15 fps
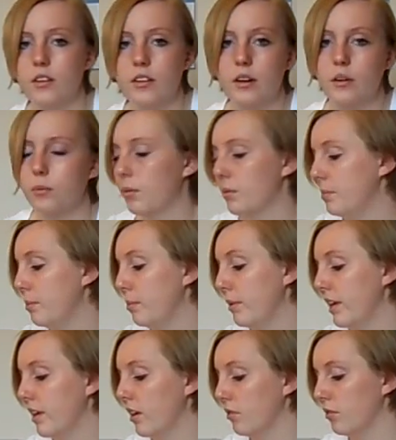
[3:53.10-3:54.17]
So that will probably
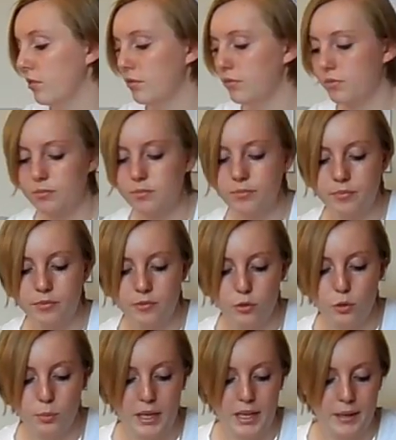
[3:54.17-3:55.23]
be enough
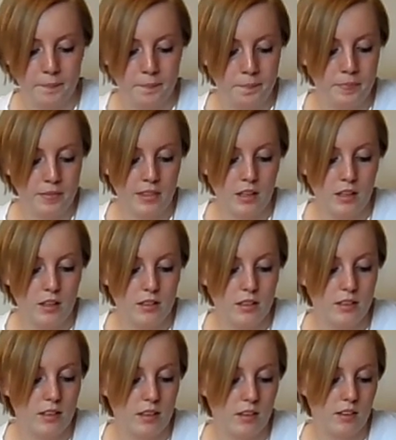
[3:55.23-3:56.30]
for me.
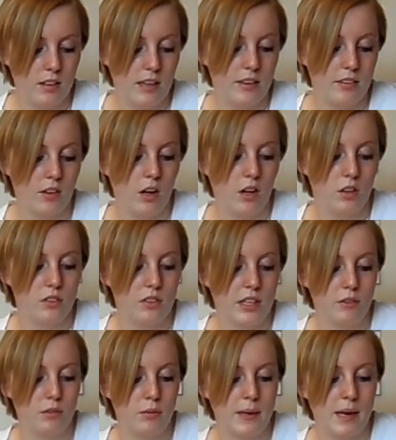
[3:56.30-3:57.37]
This is the Liz Earle
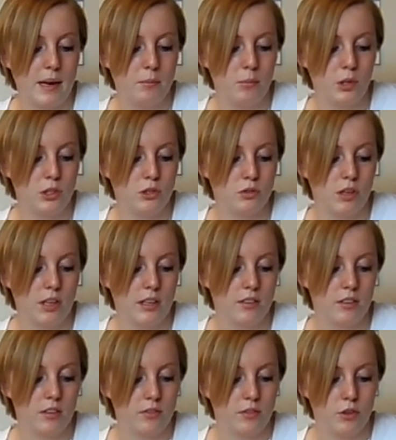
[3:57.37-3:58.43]
Skin Repair
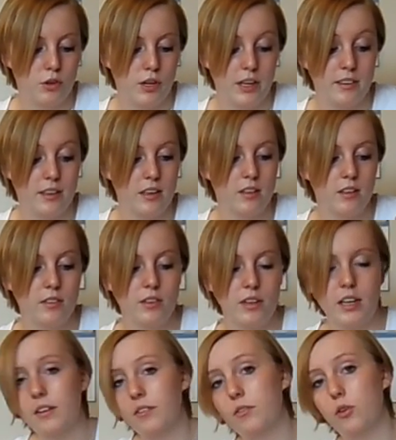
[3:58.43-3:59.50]
Moisturiser for dry and sensitive
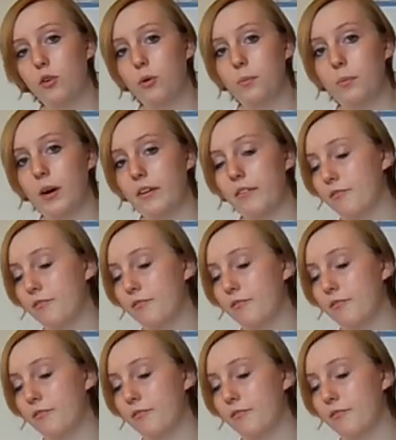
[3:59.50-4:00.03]
skin for